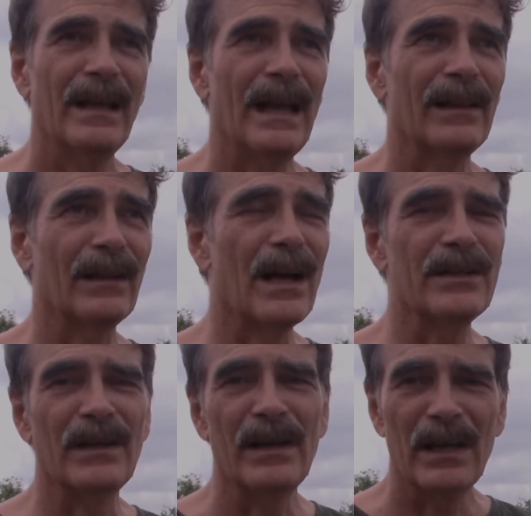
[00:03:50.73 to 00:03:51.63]
and
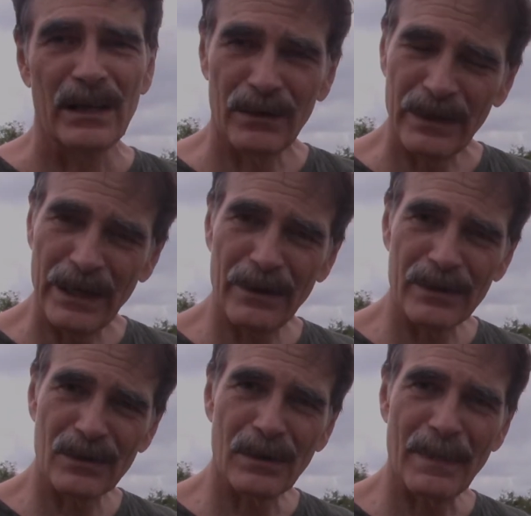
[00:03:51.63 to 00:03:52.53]
launch it, you'll hear
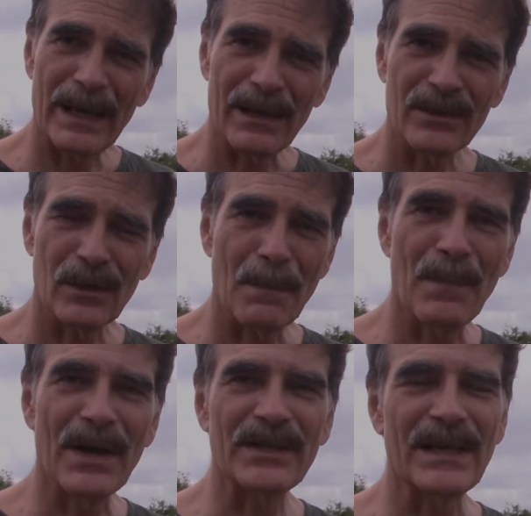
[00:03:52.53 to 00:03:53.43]
it sort of make a sort
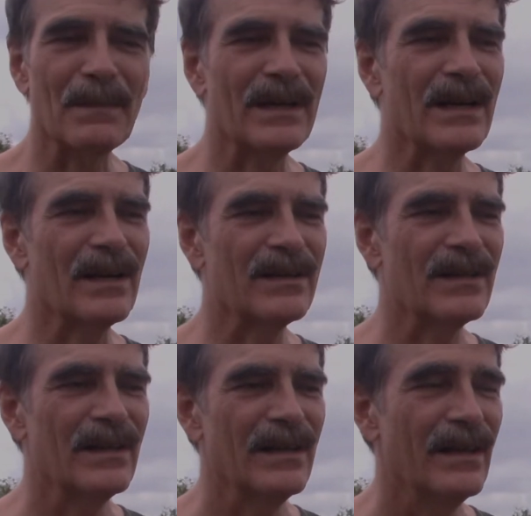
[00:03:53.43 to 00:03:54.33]
of buzzing because